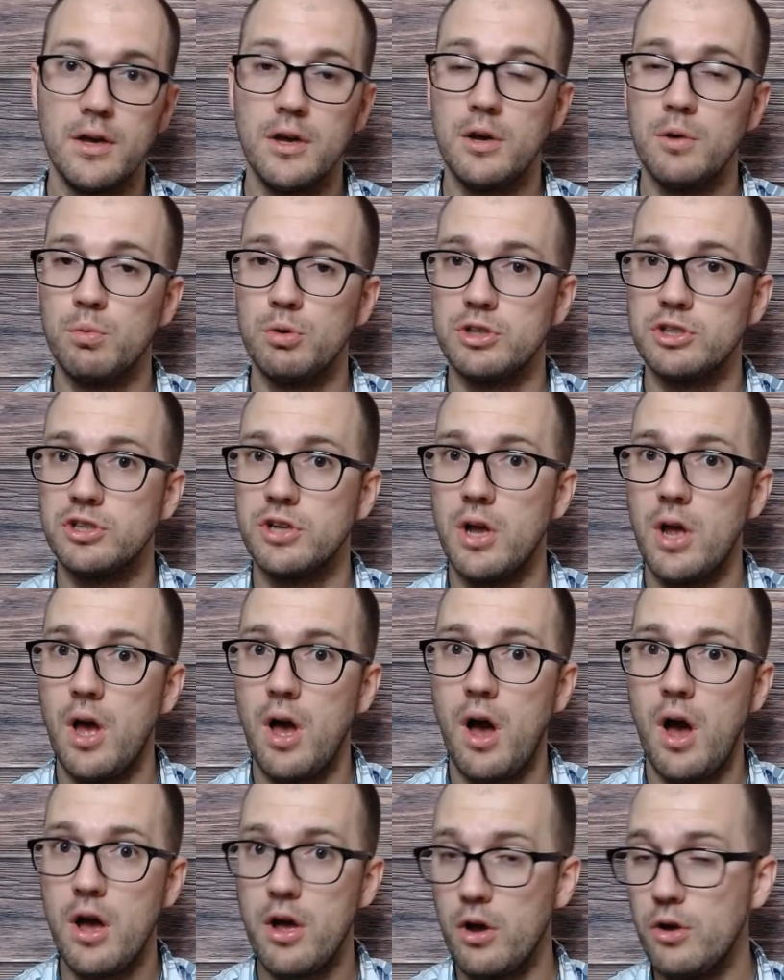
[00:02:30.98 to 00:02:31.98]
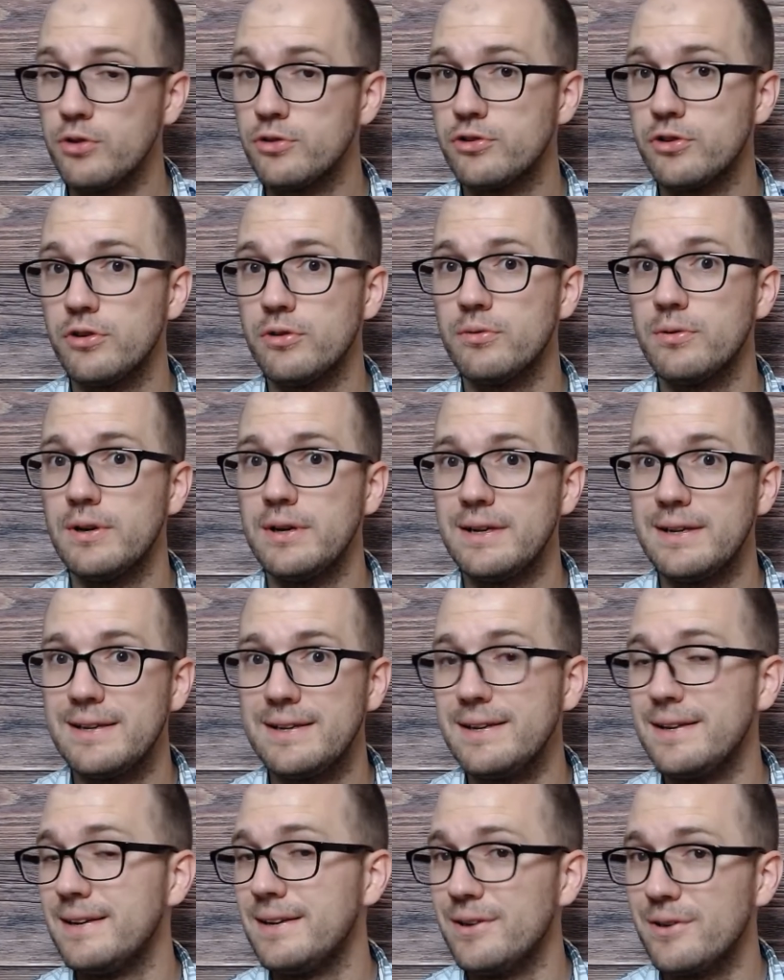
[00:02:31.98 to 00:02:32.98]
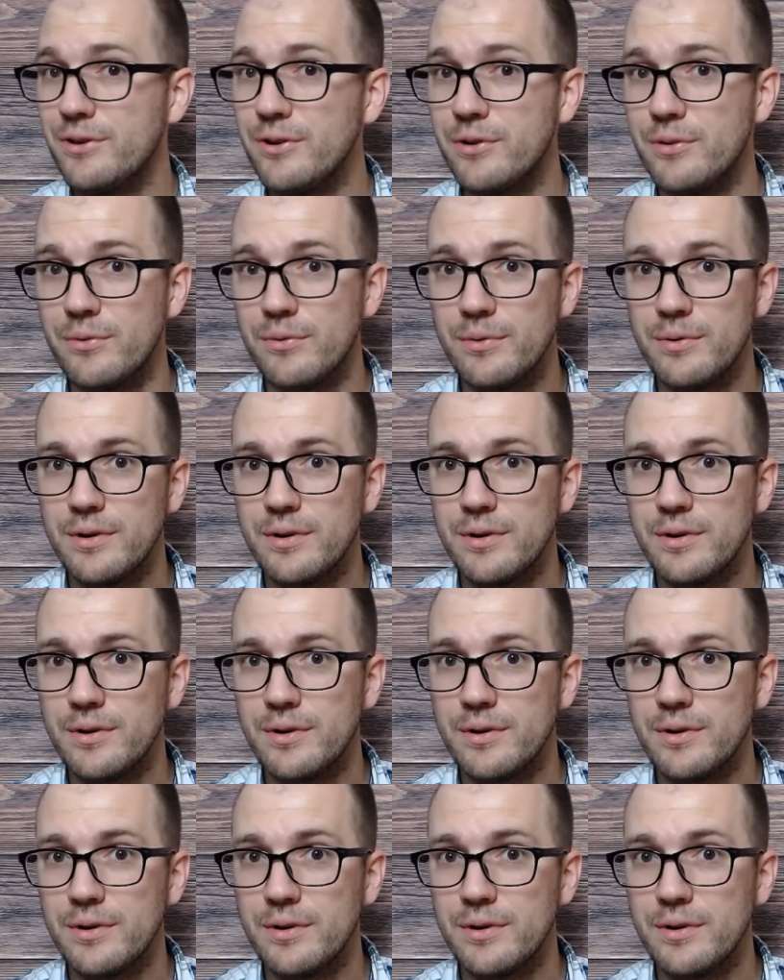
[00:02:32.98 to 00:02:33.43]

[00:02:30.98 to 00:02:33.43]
which I also didn't do.